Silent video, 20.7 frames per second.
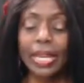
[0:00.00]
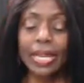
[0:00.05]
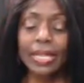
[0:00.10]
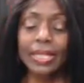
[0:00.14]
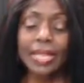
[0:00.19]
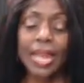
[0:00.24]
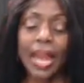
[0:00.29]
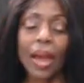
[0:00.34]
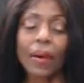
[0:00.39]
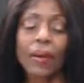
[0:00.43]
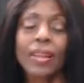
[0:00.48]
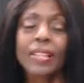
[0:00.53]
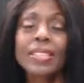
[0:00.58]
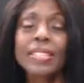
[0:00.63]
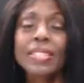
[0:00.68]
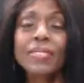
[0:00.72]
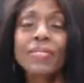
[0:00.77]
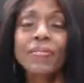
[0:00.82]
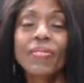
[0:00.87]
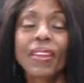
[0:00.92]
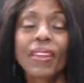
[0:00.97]
Now, in
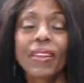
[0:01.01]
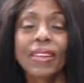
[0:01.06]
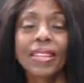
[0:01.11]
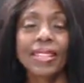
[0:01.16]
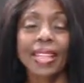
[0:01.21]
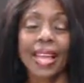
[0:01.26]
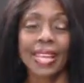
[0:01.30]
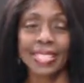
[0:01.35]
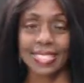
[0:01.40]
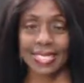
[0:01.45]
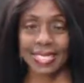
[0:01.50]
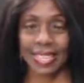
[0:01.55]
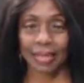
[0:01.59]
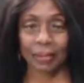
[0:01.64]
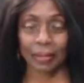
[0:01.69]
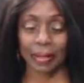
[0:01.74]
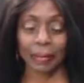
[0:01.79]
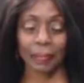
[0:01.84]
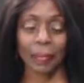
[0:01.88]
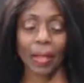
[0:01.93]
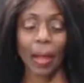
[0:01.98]
this very last
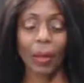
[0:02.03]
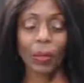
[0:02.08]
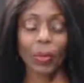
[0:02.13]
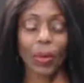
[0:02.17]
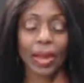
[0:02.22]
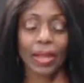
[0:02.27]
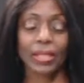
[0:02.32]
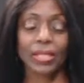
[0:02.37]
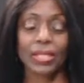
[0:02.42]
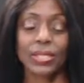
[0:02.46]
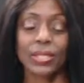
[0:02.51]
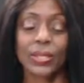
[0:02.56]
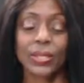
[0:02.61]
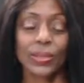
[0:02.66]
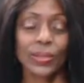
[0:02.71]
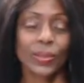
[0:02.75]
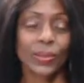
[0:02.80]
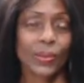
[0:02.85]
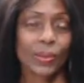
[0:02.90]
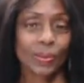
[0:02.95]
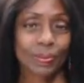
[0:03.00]
segment, I want
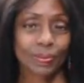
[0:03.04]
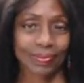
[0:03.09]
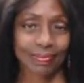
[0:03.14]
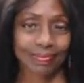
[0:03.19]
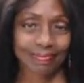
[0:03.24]
to